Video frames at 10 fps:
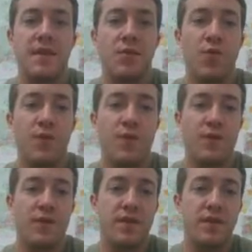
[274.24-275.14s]

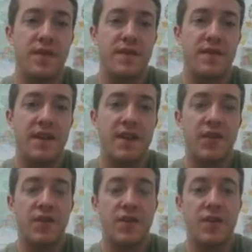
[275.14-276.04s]
with, let's say, an
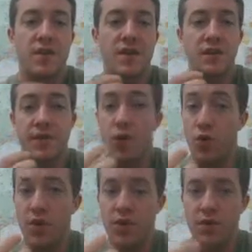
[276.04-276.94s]
extra hint of
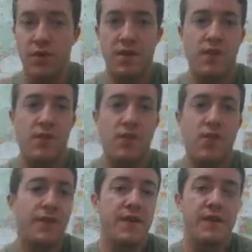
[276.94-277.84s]
oak.
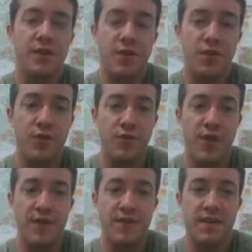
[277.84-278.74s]
All of these are oaked
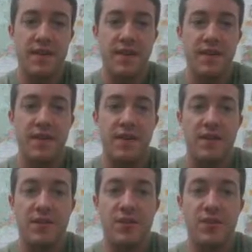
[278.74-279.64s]
wines,
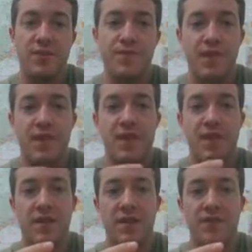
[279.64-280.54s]
so
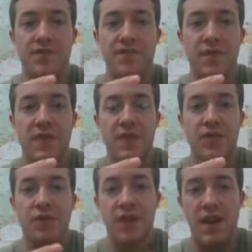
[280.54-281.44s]

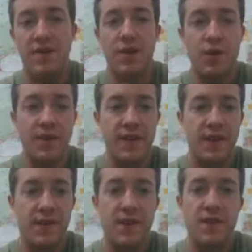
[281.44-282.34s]
you're going to have oak in
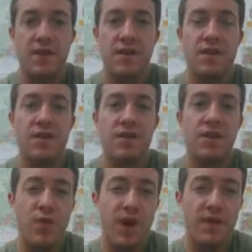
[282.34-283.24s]
there.
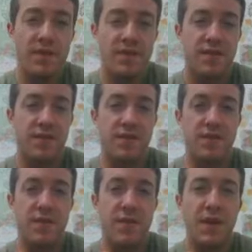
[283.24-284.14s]
Shiraz,
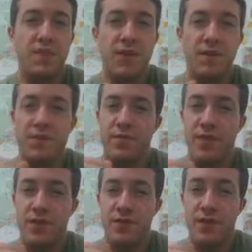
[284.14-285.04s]
the main point
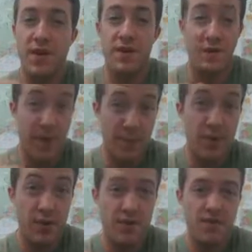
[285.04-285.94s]
of Shiraz is
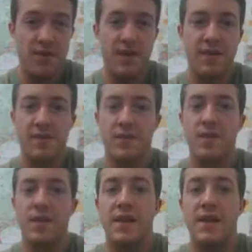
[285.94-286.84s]
pepper. Okay,
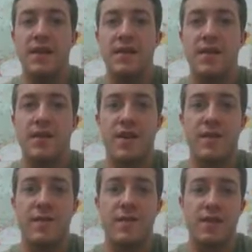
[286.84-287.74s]
so you're going
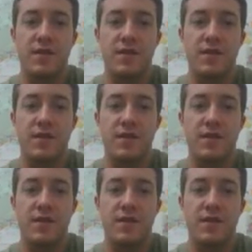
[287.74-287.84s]
to have